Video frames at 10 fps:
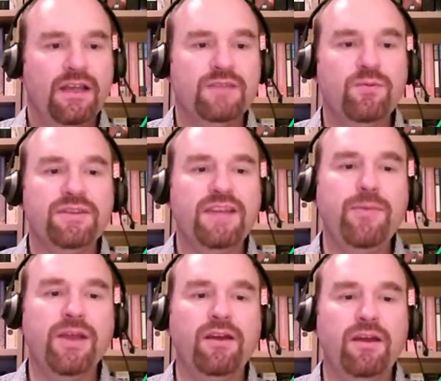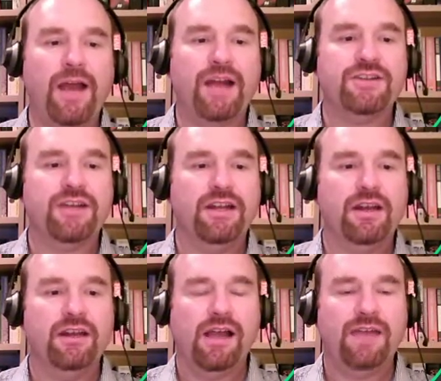It's worth keeping an eye on, actually, and
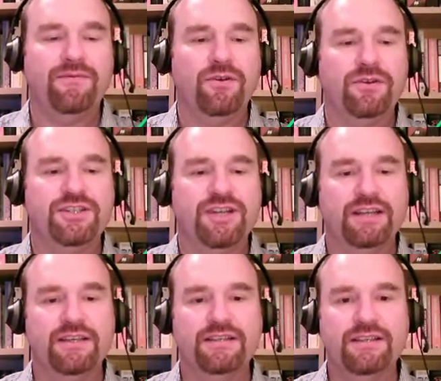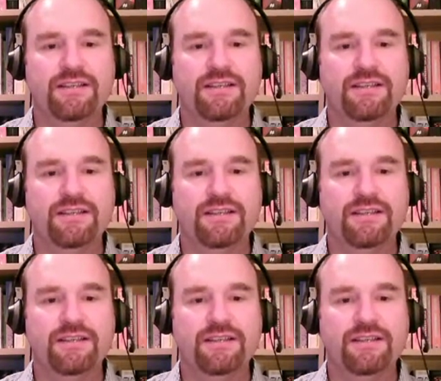I have forgotten to check this.